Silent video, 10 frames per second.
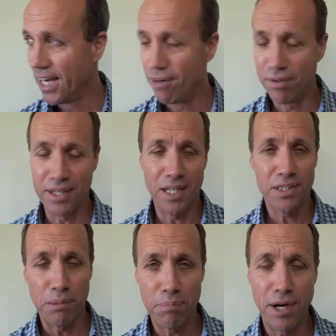everyone
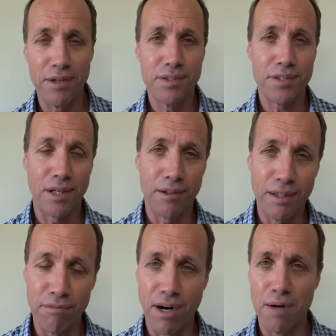else, our parents, our
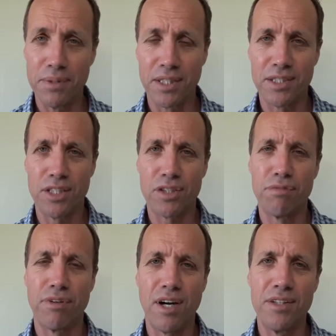environment, etc.,
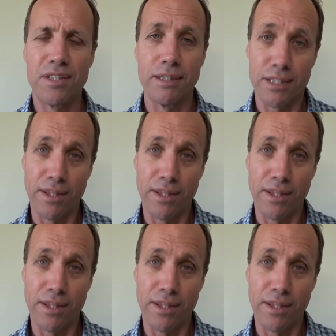for our own sins.